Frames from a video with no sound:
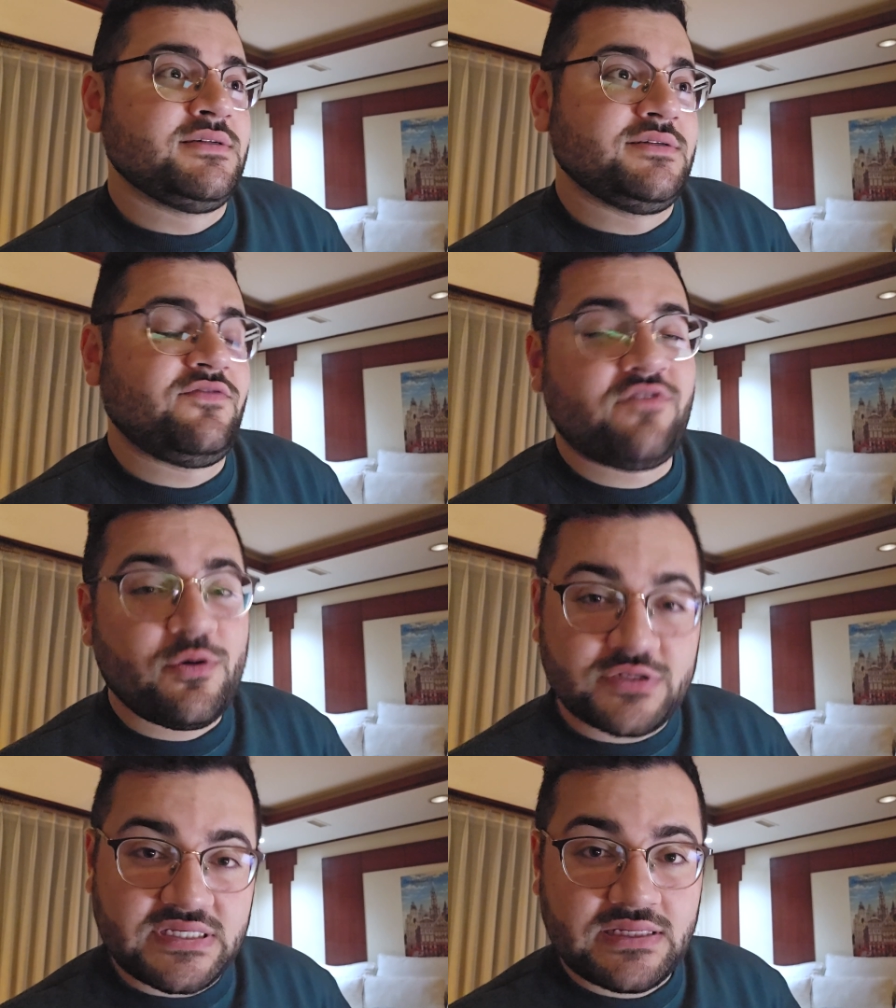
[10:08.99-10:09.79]

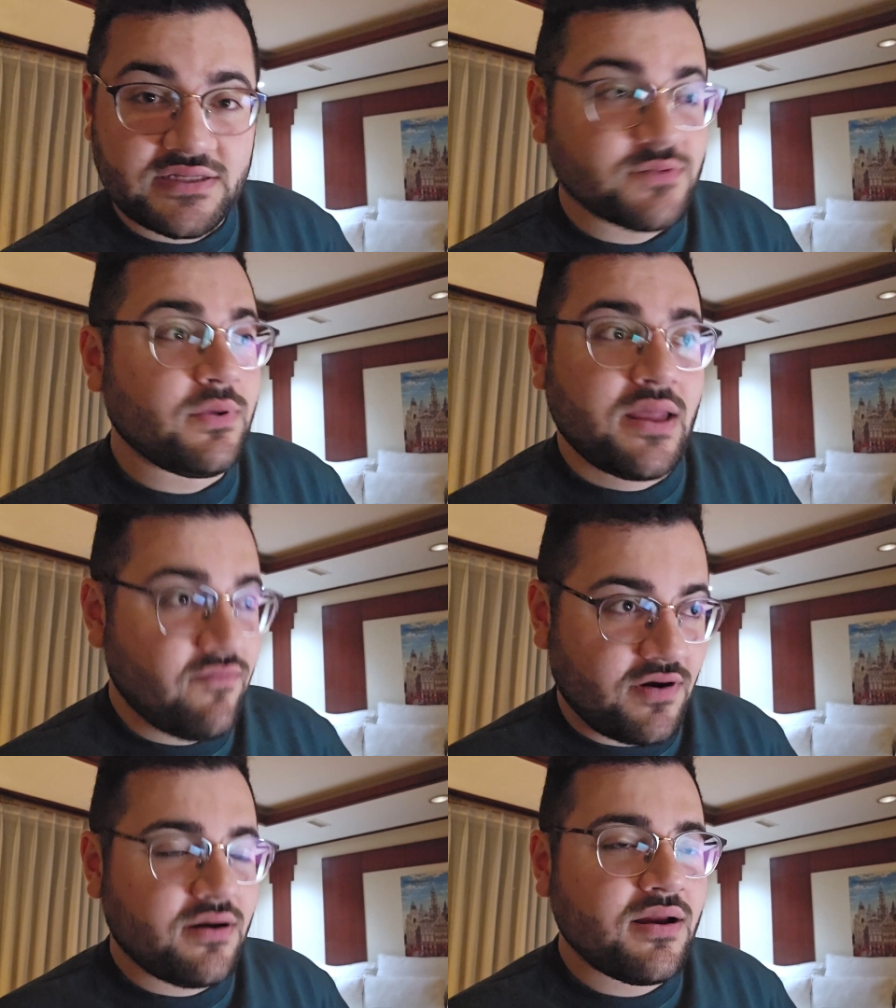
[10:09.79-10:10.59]
Frozen, it's
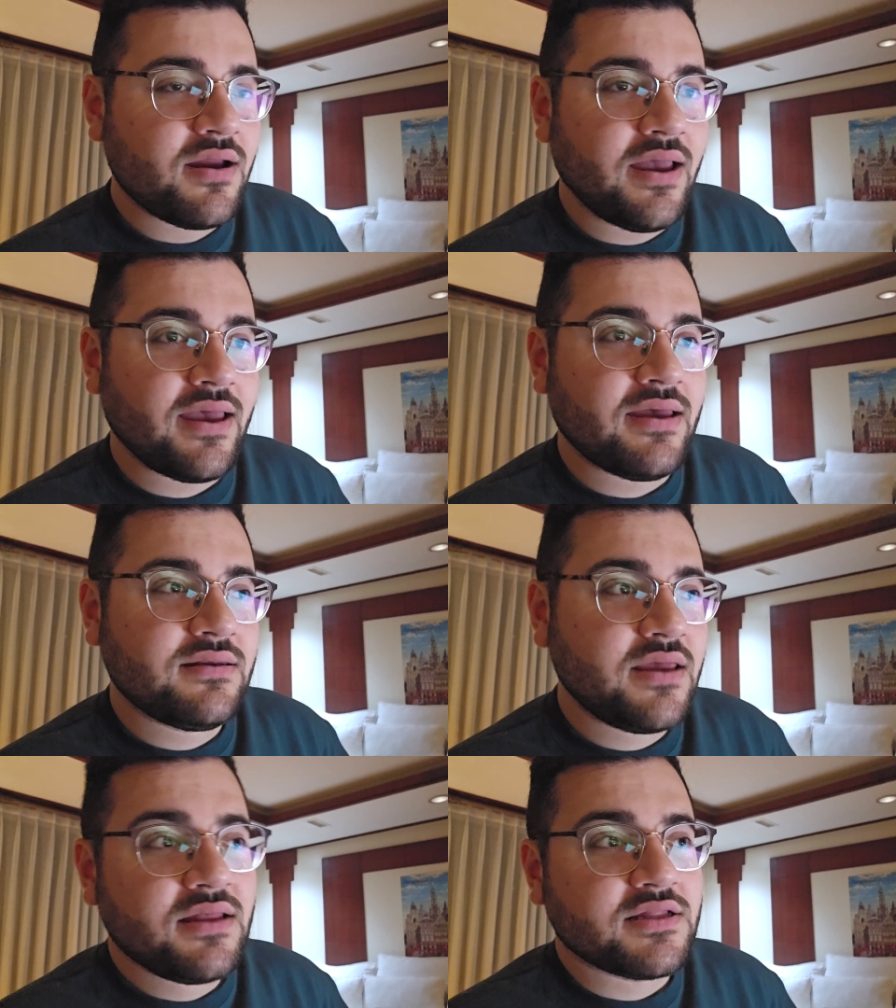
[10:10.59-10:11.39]
whatever. And
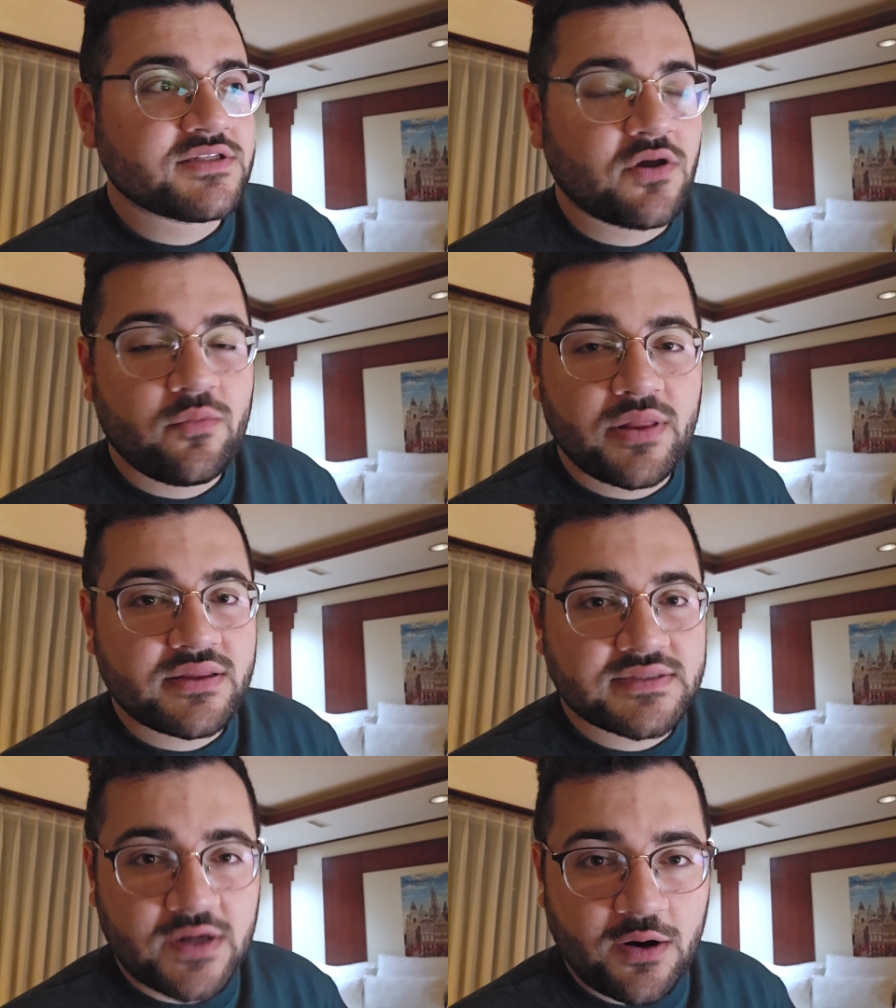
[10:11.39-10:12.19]
hey, let's go play
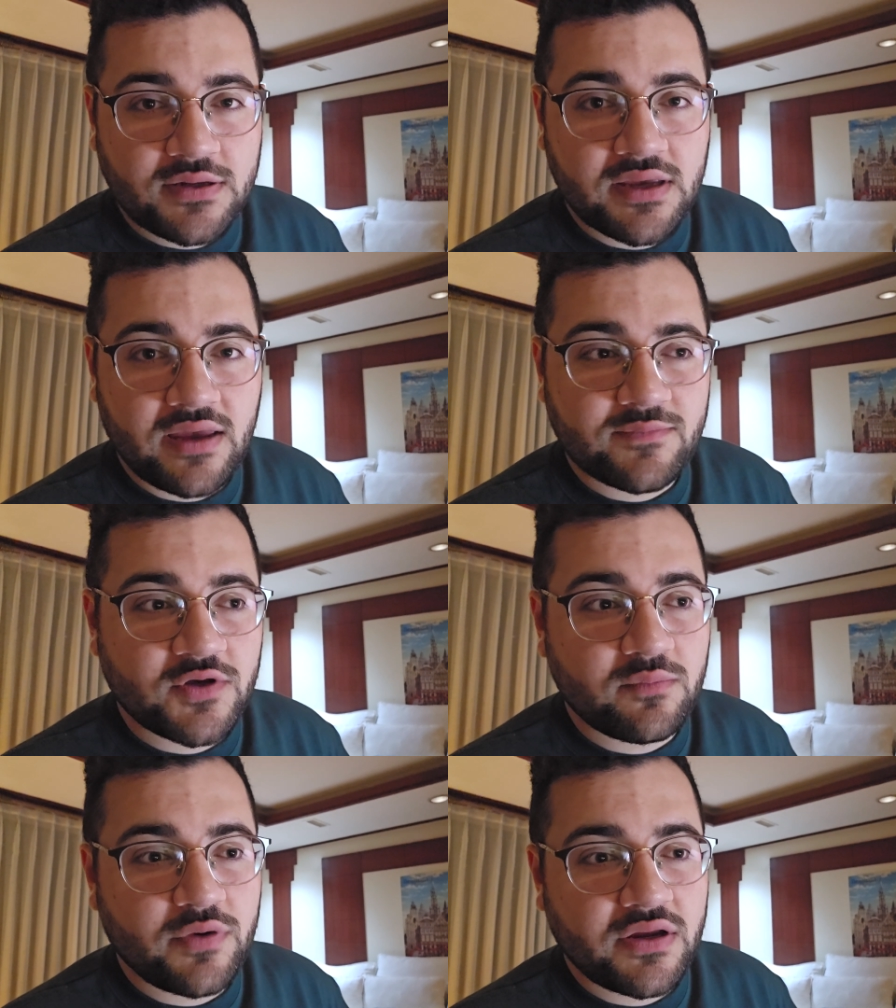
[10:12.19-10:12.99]
this card game. You
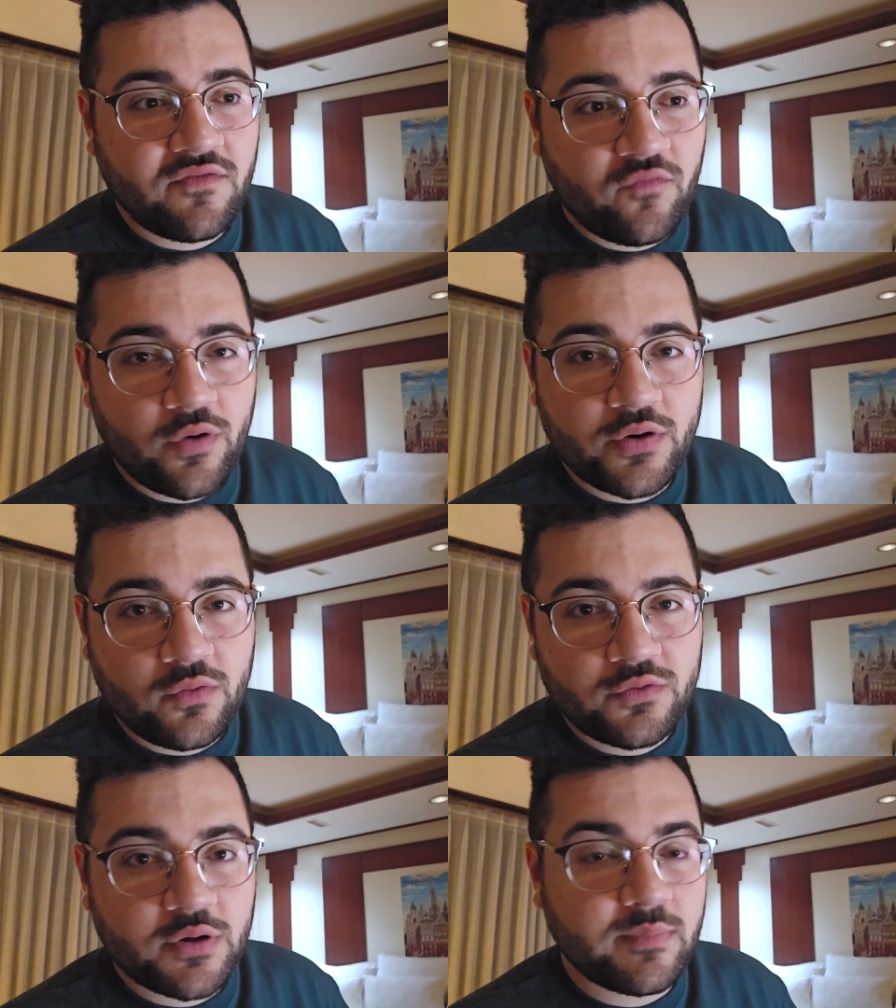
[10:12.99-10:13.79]
can bring your
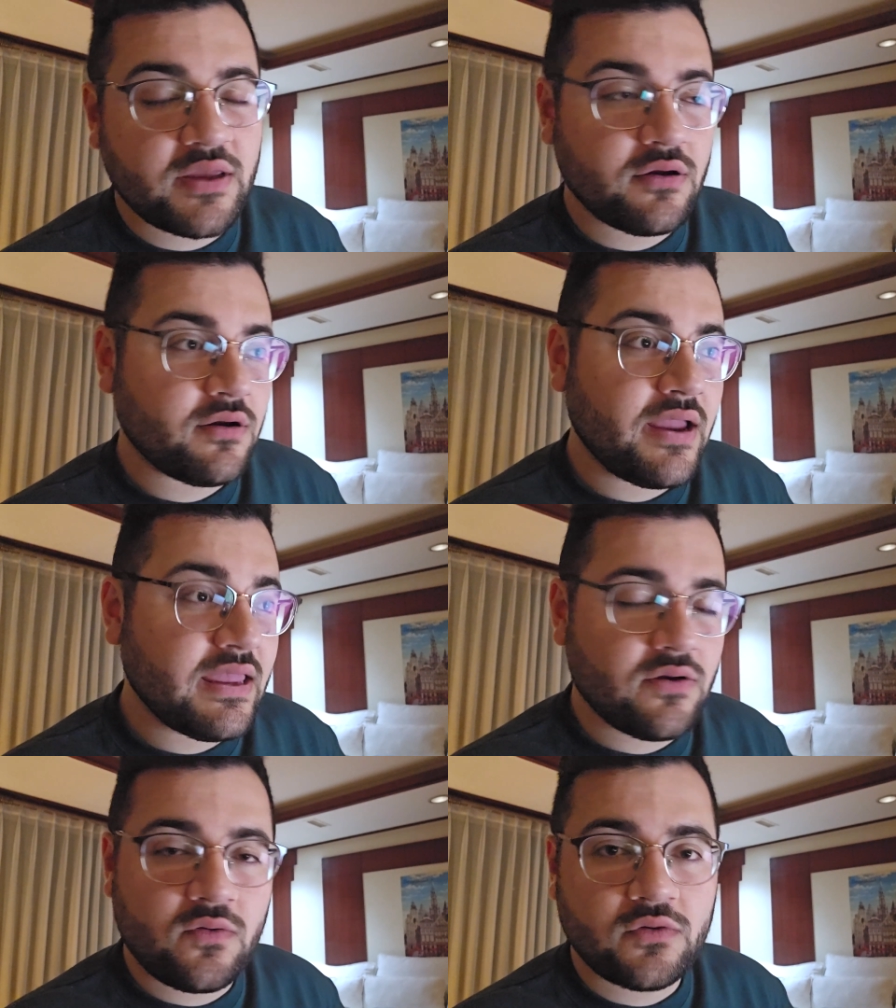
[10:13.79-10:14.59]
4-year-old, you can bring your
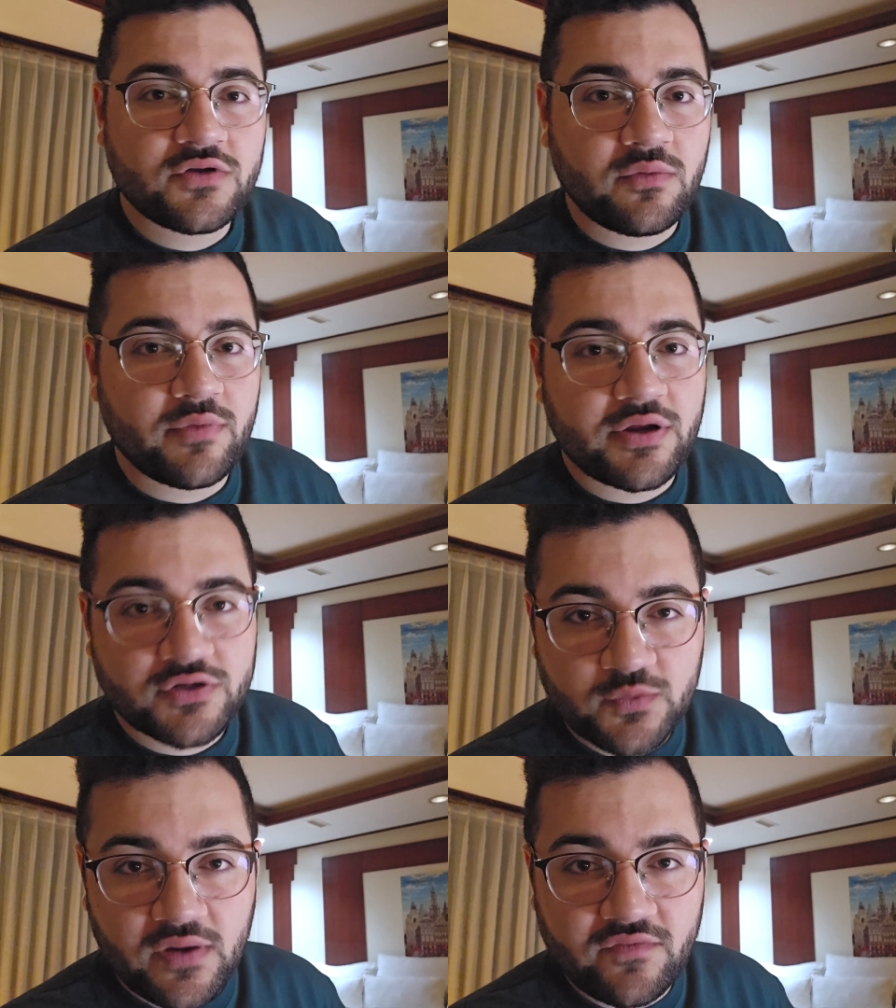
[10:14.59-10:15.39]
8-year-old, you can bring your
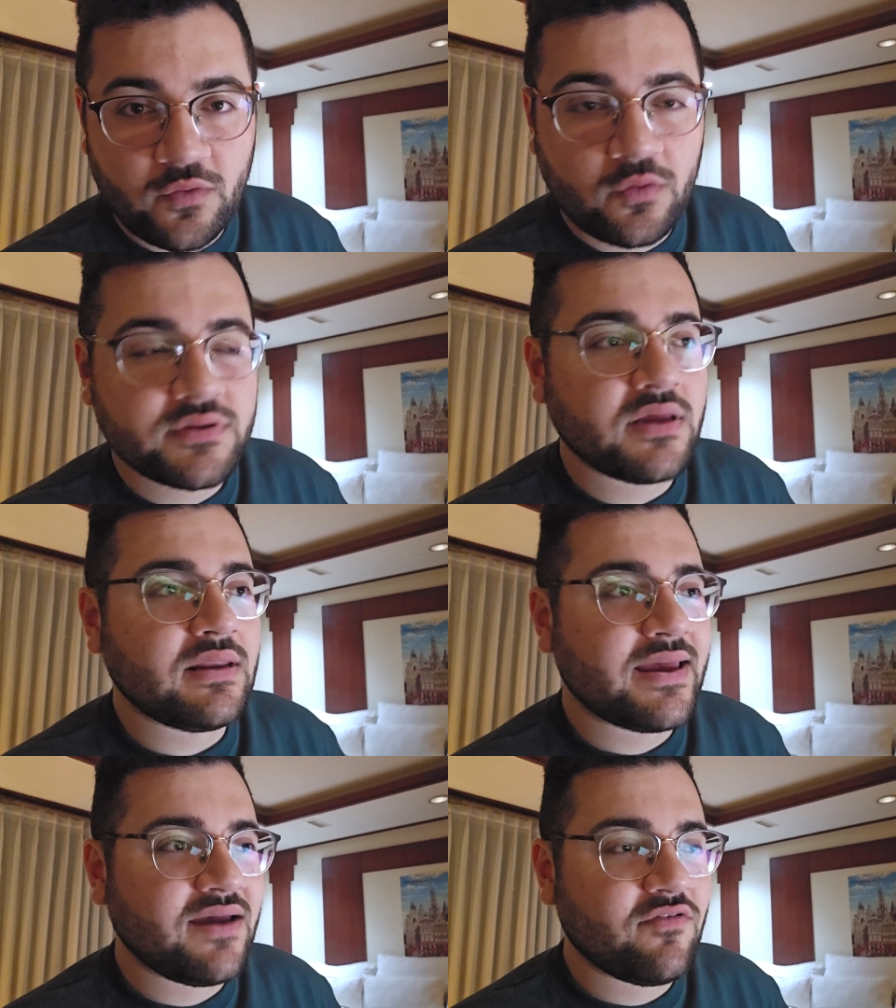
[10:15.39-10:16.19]
12-year-old, and
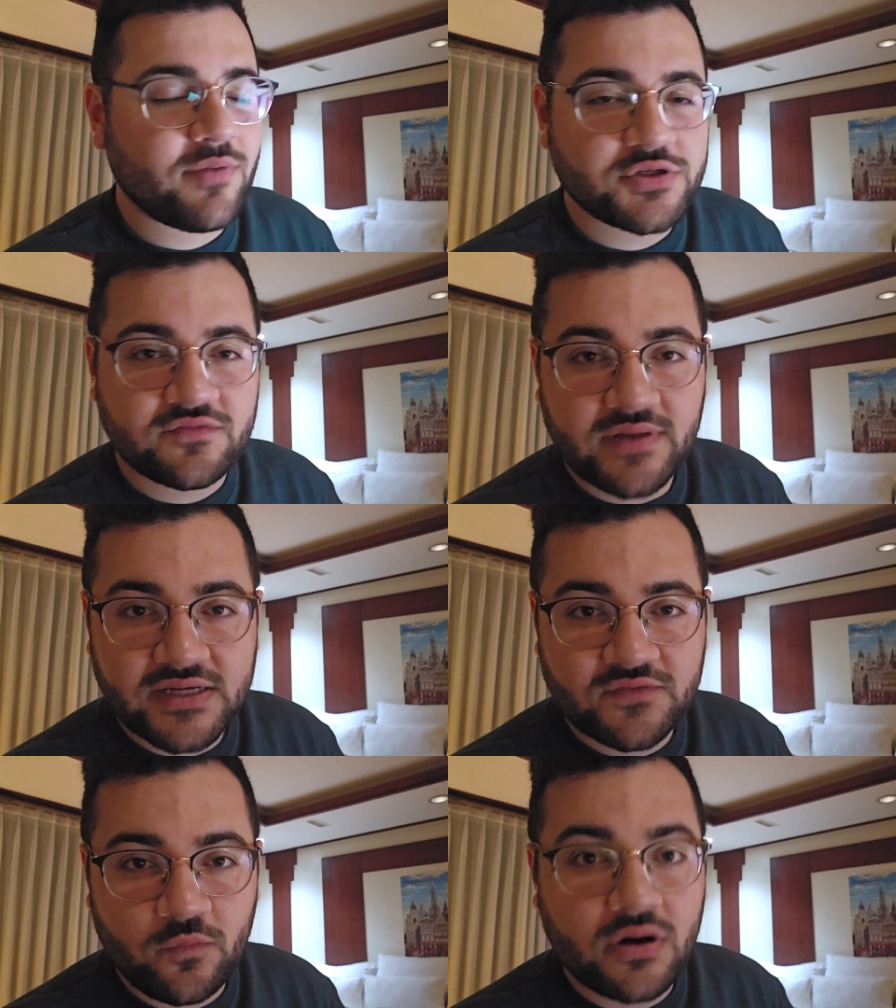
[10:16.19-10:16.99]
I have a bunch of
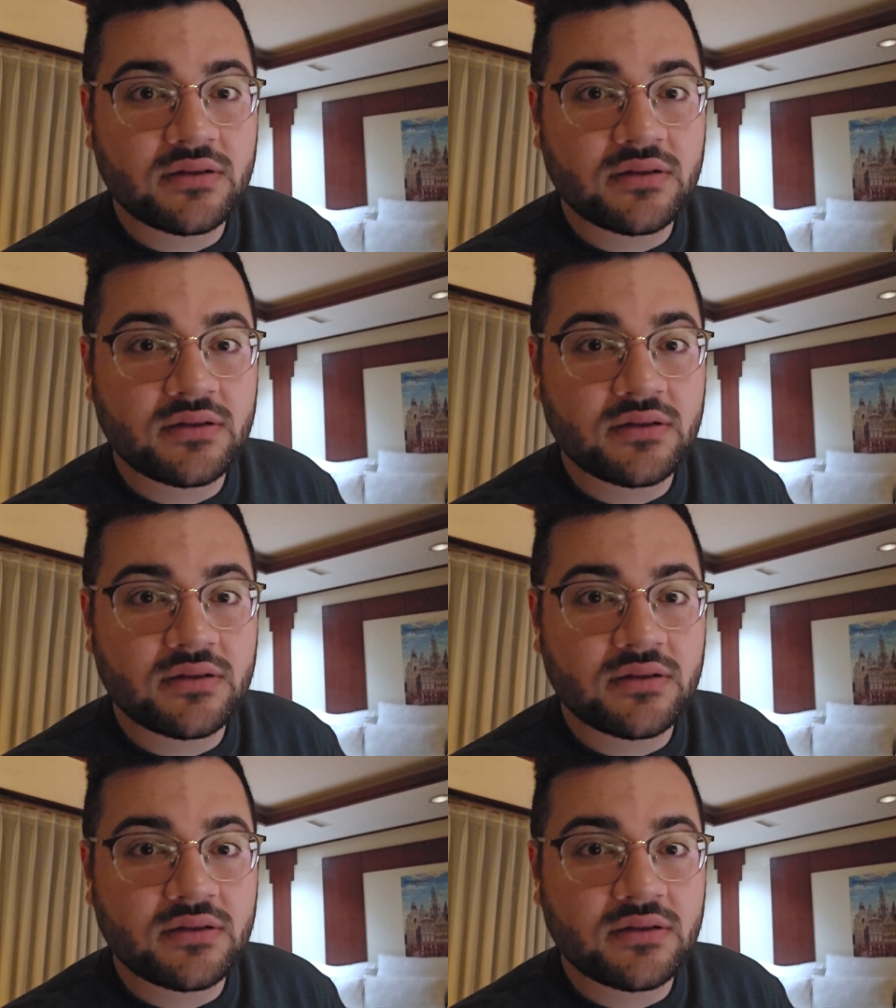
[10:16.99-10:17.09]
decks for it.